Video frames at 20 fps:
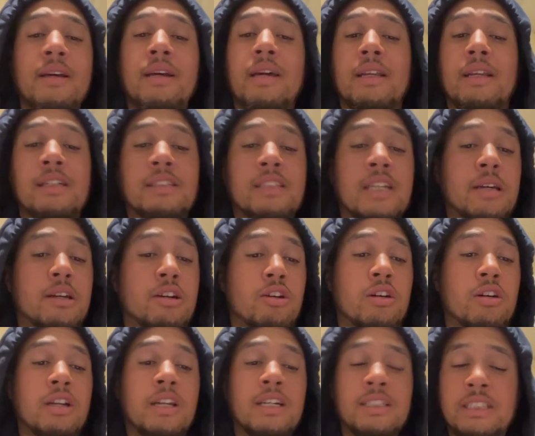Let's keep
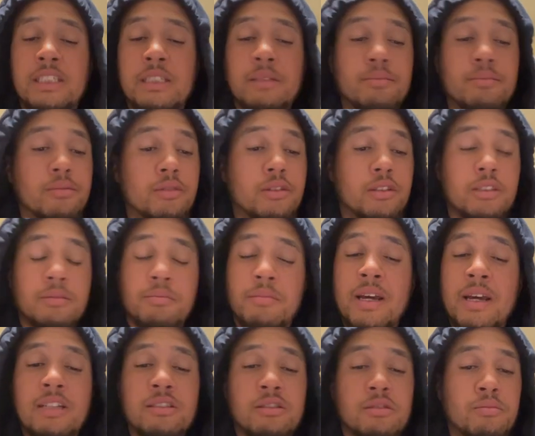going, and let's keep
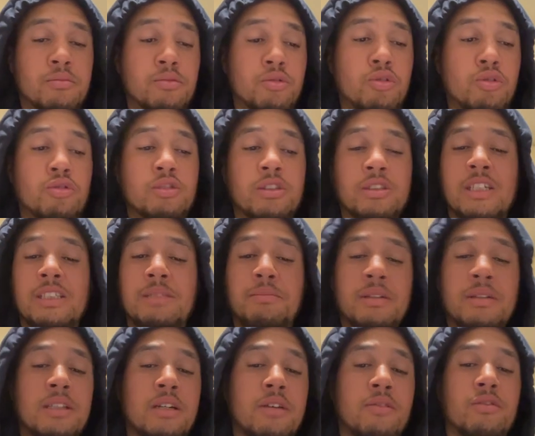making some moves, and let's
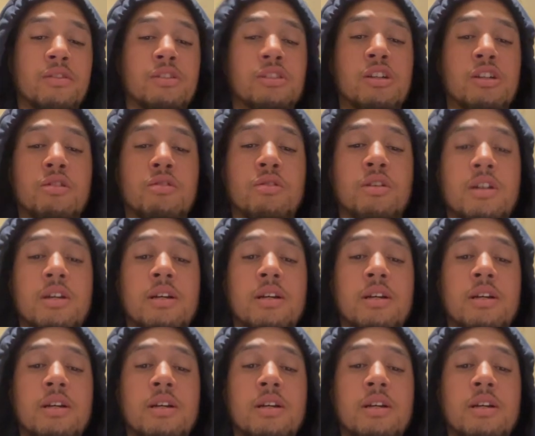be different. So,